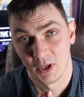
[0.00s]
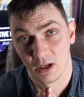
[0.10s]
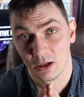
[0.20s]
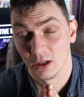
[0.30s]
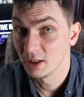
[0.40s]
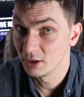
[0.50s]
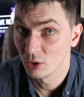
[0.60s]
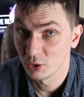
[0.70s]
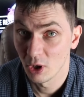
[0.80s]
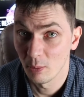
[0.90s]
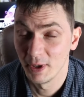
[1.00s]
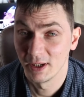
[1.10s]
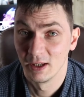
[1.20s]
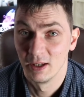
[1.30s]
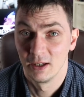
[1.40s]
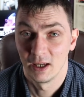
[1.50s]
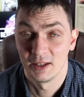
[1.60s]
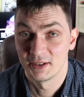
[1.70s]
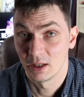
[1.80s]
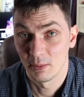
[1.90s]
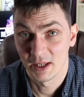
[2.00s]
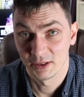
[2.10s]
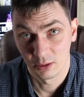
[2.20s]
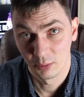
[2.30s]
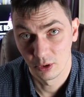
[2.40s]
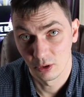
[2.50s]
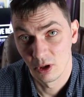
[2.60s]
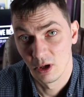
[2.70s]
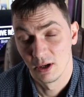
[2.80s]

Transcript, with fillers: uh, in your topic and it's an amazing book.